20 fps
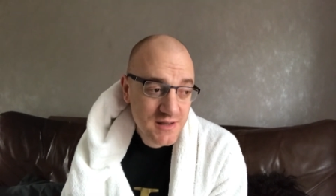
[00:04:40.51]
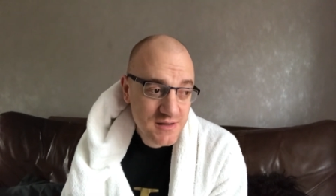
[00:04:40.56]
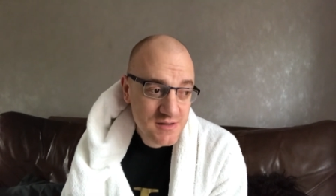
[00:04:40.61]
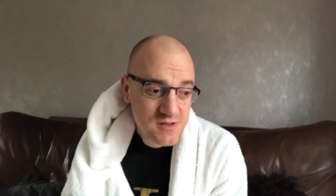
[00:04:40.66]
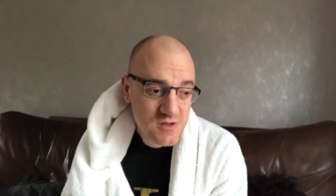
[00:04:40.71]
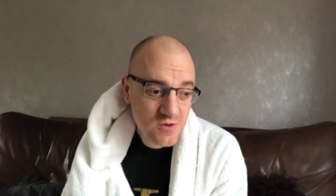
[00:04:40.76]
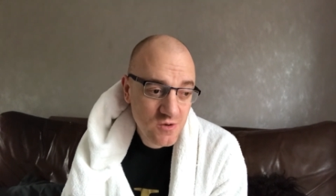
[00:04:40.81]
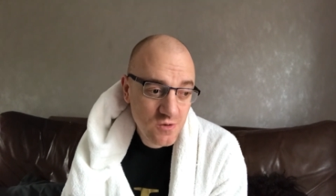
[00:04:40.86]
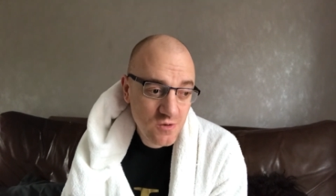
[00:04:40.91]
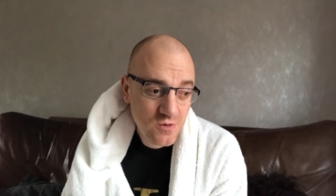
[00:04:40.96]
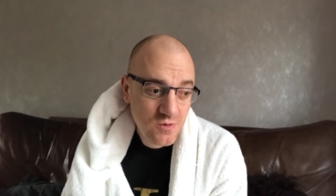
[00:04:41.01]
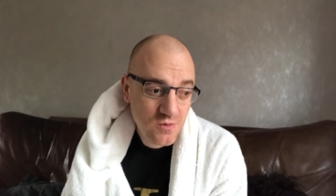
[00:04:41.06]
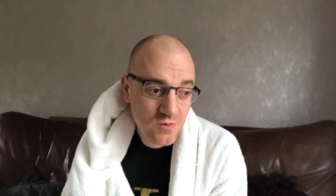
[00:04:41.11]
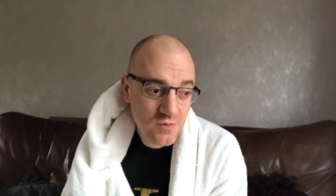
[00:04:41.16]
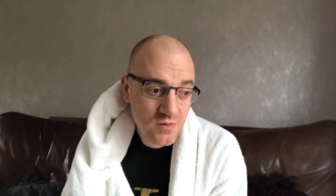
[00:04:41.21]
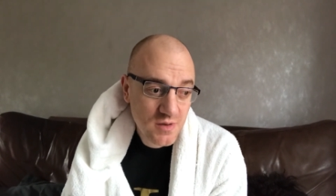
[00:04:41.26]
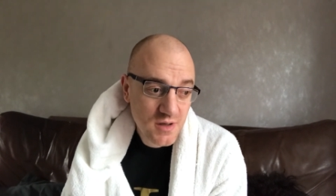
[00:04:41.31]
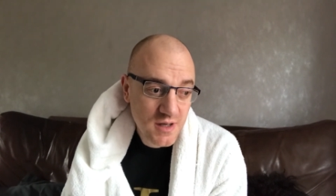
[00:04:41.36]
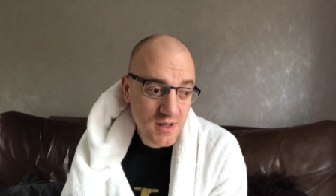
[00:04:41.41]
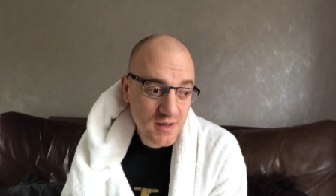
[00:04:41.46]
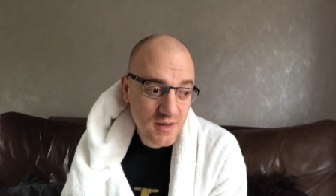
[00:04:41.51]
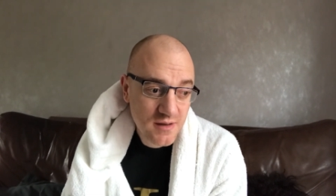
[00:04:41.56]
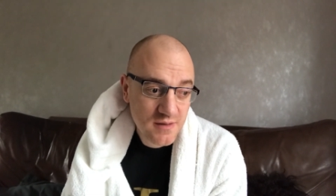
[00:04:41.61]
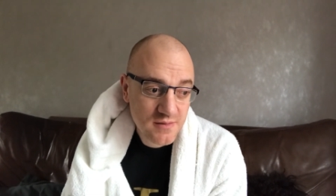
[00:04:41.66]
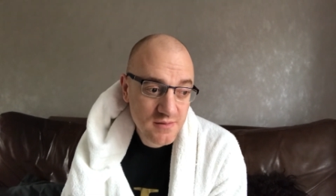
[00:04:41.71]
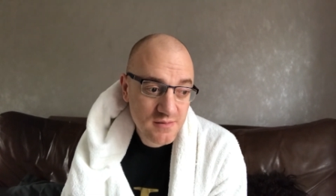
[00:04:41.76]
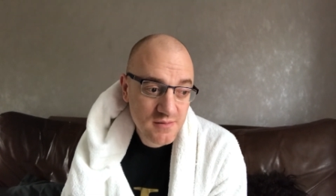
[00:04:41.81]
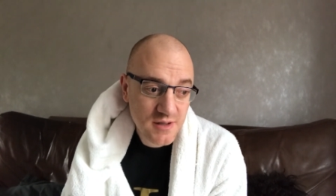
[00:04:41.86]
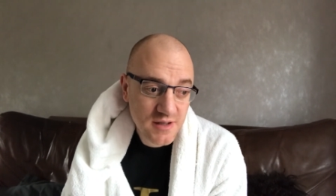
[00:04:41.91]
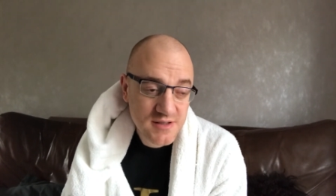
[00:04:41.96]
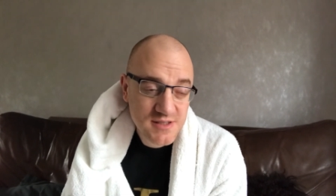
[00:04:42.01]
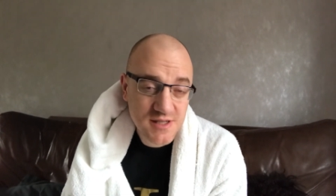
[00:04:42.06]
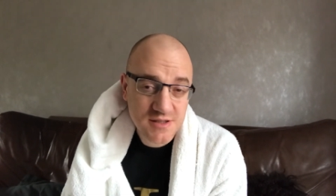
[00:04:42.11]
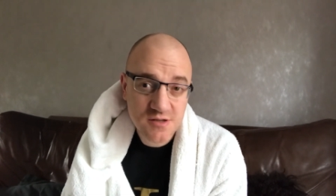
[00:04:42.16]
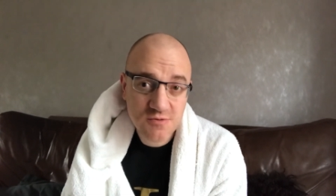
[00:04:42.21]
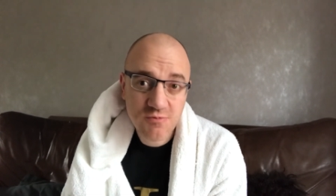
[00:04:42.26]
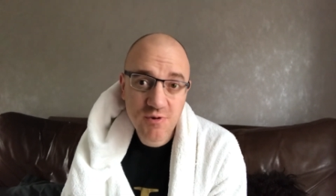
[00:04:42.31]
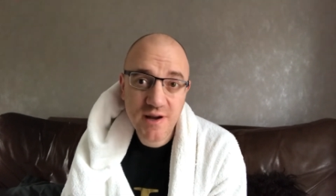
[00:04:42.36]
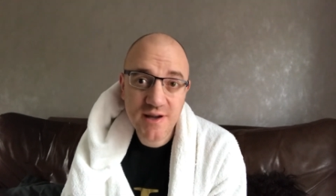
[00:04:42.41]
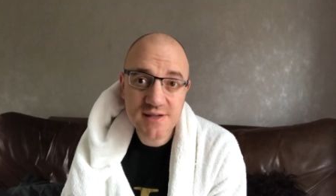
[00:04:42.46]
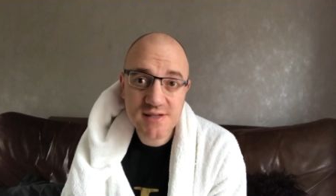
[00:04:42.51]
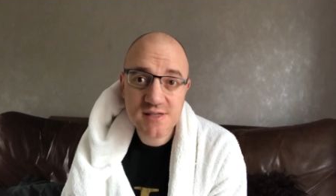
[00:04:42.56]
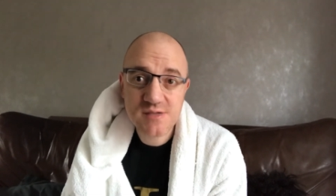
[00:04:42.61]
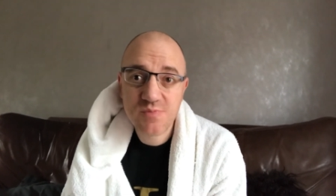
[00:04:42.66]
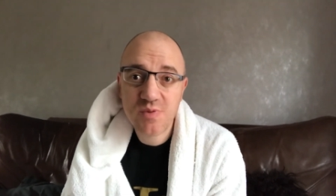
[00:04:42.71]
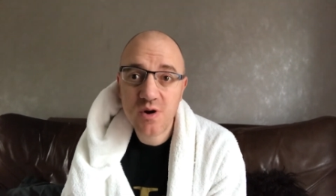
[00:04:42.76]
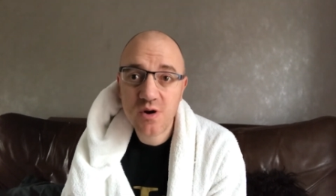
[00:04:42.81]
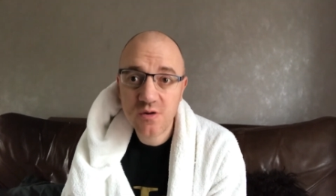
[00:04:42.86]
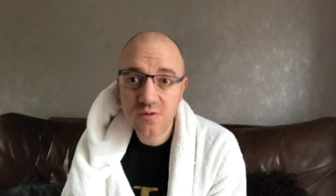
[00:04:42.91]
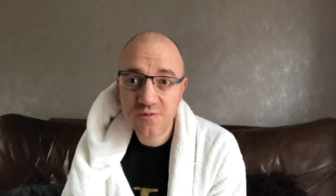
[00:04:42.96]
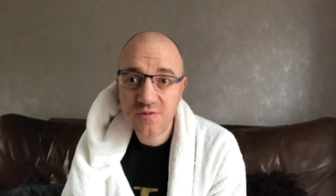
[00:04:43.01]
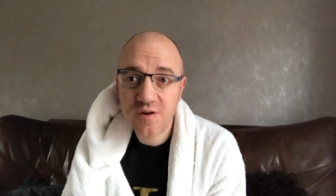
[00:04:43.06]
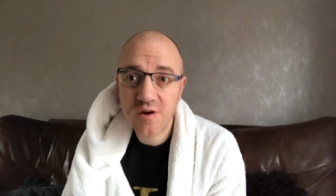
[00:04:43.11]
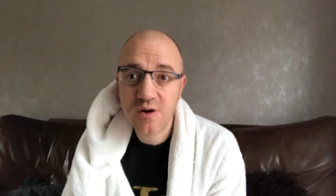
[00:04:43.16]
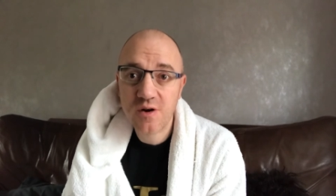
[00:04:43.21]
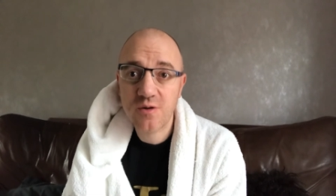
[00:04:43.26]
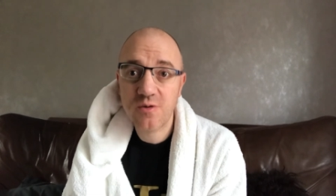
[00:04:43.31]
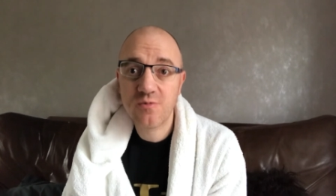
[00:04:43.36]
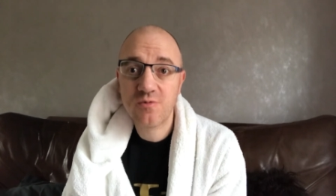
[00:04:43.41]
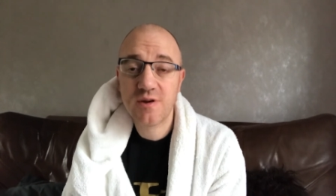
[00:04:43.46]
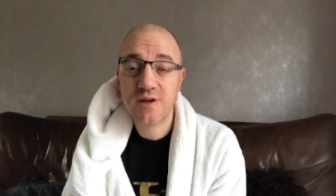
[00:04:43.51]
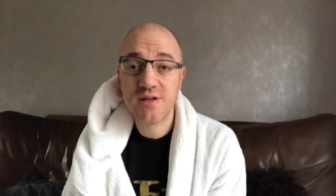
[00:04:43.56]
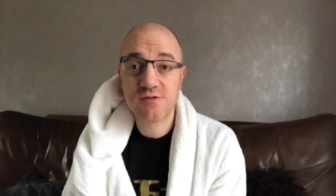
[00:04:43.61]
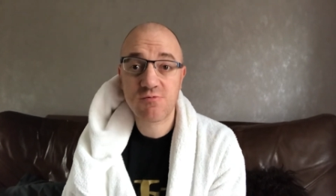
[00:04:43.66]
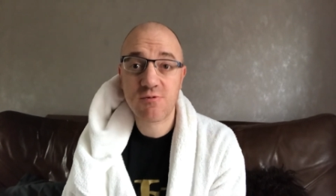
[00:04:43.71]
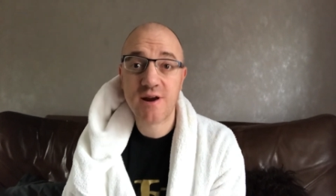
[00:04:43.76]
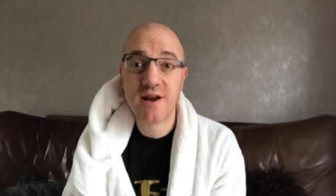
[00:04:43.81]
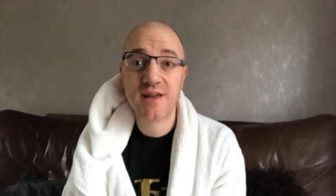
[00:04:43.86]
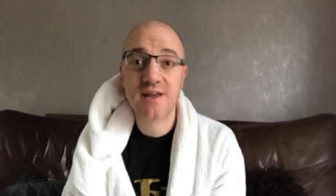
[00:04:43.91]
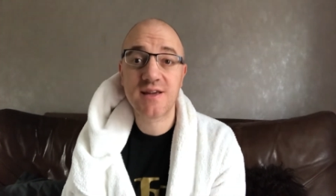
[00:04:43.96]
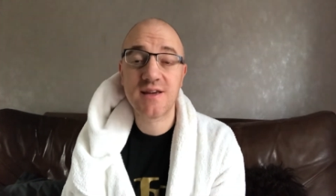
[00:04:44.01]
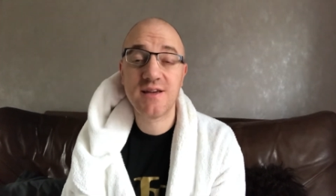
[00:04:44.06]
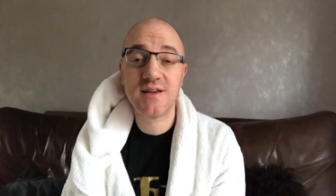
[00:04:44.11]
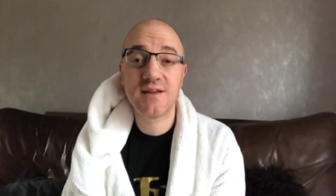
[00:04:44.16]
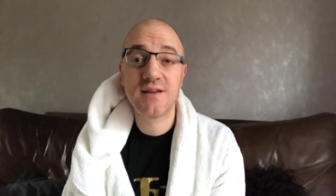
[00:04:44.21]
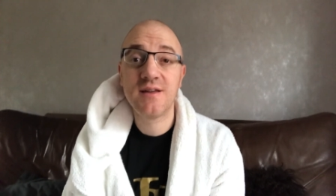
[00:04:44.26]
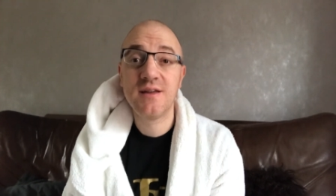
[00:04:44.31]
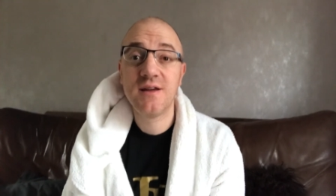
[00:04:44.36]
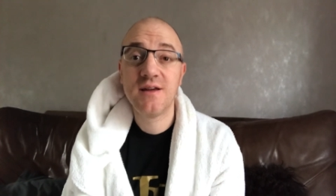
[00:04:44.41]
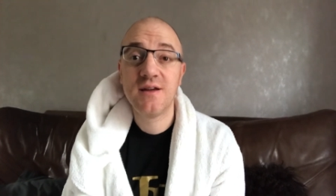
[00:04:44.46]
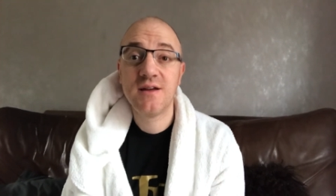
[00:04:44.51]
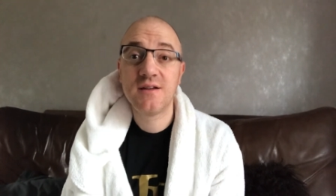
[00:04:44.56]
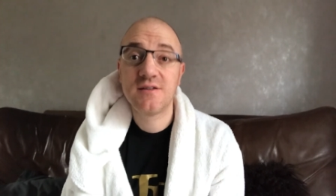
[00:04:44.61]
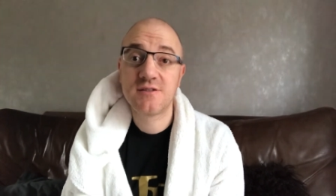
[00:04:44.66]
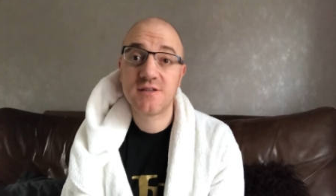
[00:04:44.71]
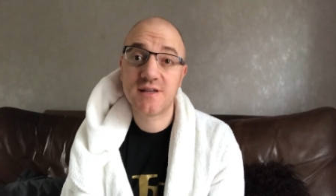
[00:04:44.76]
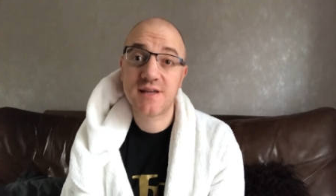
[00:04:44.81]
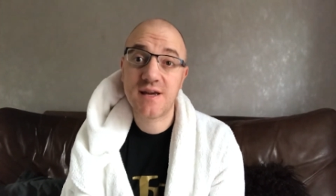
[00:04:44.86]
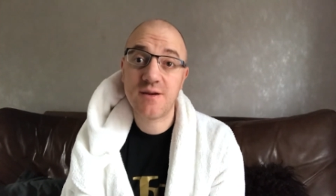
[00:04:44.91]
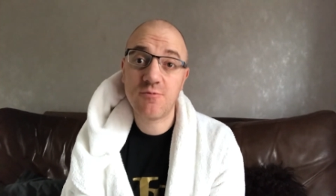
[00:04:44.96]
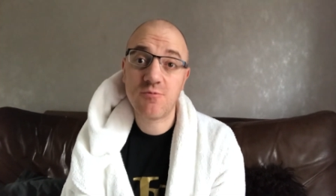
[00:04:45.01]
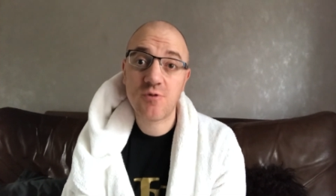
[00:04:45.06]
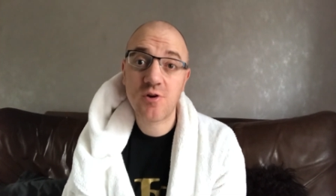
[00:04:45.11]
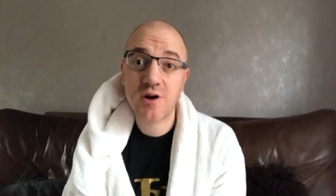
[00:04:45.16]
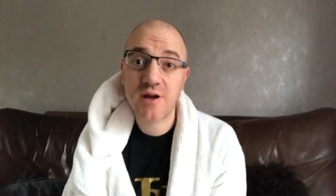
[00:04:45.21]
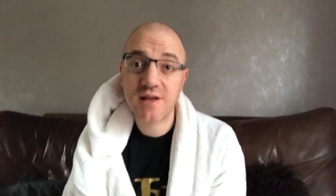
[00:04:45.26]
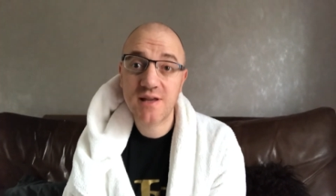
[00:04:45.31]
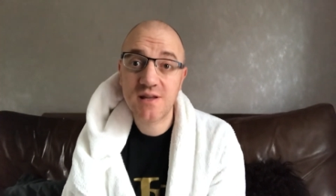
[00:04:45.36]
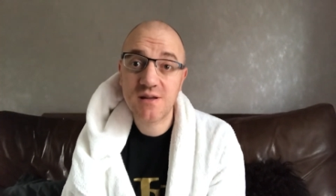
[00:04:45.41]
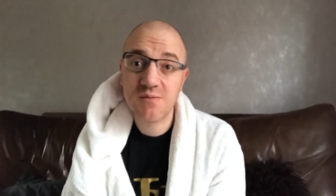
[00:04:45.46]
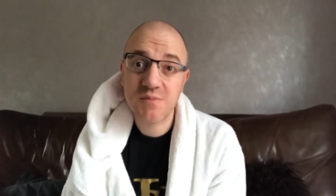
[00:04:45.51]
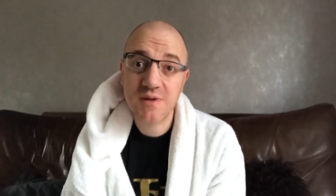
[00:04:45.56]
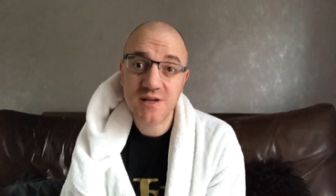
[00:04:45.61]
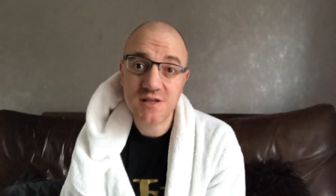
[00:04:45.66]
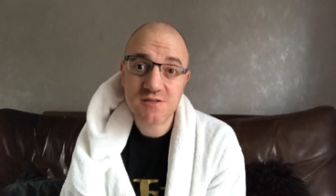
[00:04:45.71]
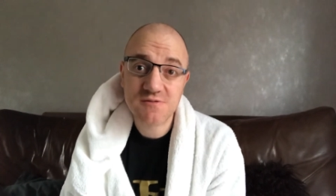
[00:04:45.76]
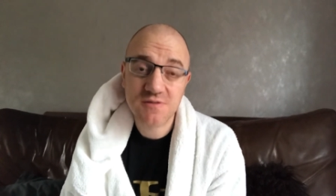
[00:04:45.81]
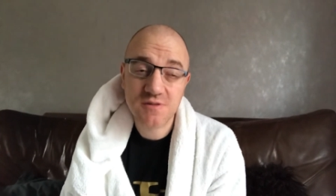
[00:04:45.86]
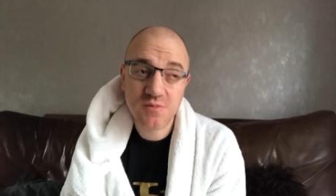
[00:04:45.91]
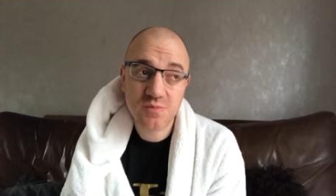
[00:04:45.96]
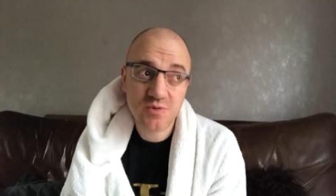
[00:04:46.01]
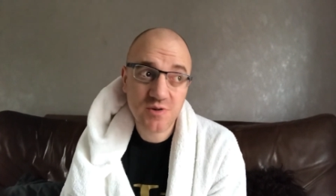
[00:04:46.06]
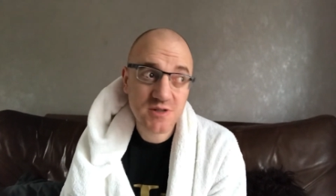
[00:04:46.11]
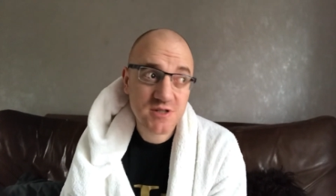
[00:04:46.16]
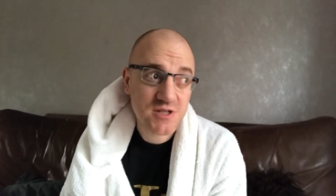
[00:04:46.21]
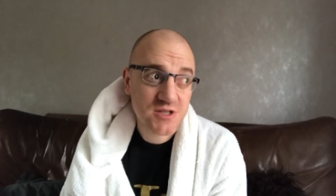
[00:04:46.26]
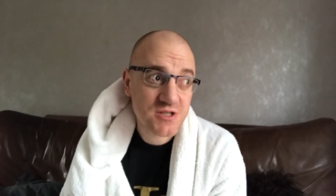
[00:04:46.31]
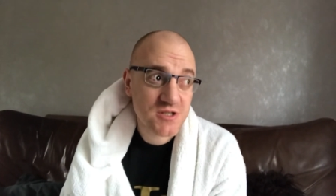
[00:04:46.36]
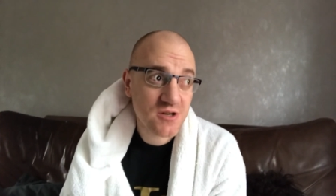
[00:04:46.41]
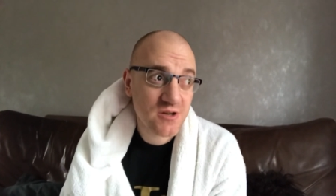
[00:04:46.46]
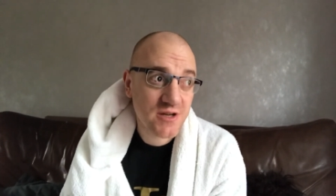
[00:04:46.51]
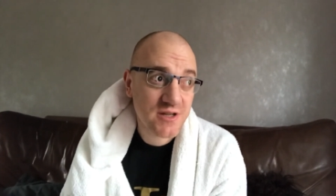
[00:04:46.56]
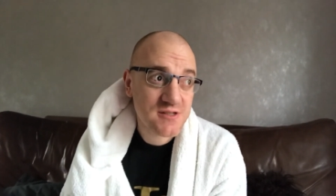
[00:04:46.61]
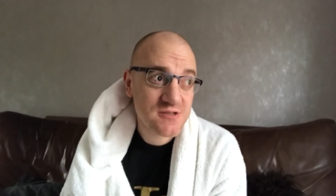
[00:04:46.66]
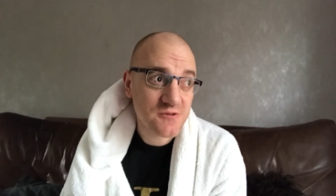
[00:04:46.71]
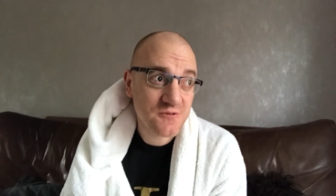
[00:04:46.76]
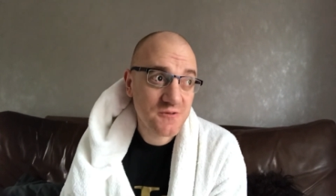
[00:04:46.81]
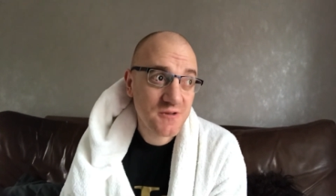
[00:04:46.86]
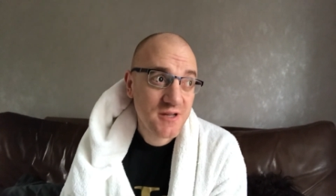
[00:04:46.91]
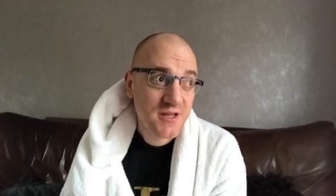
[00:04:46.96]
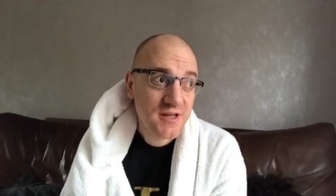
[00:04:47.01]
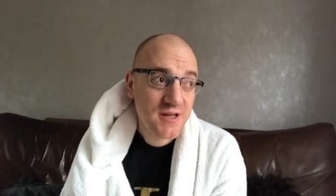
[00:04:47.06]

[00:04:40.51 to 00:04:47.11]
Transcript: to, uh, like I said, to raise his profile, his ranking, to get right in the mix for the British title.